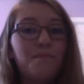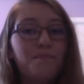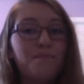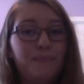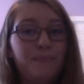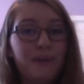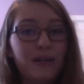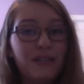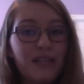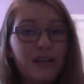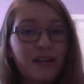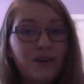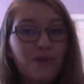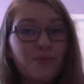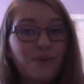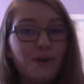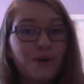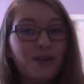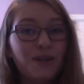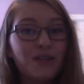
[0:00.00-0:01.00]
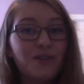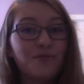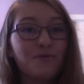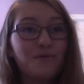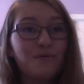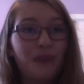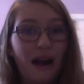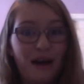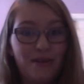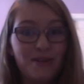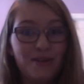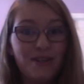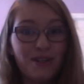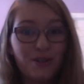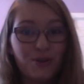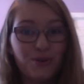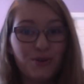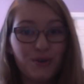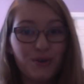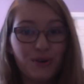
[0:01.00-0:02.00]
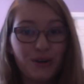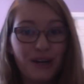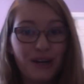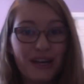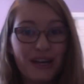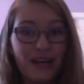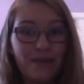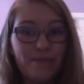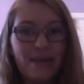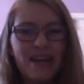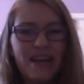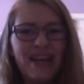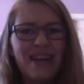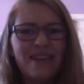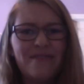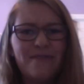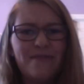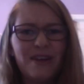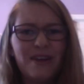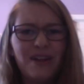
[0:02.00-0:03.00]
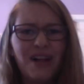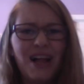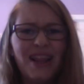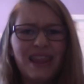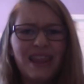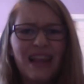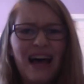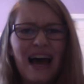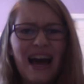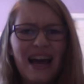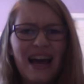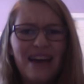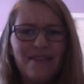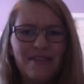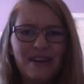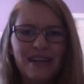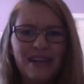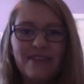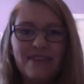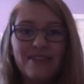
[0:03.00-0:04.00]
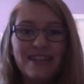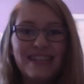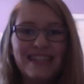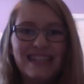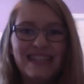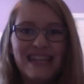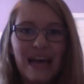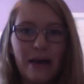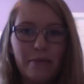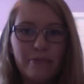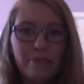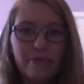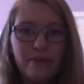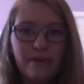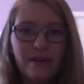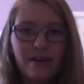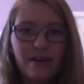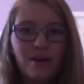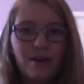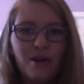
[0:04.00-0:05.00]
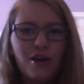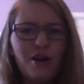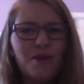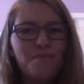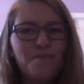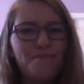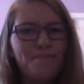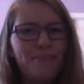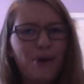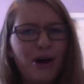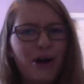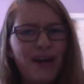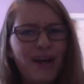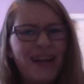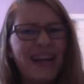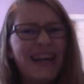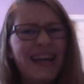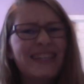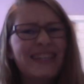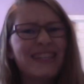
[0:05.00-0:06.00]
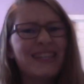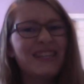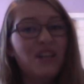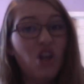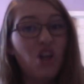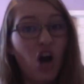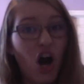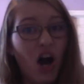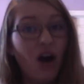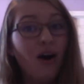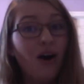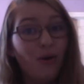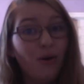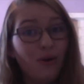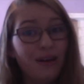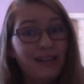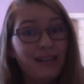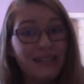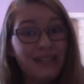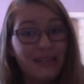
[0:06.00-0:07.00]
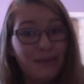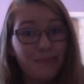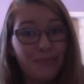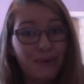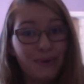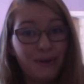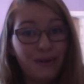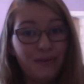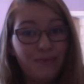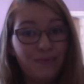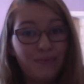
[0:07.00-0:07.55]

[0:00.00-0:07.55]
Building a world around your story can make it feel alive and give it depth. But it's not always simple.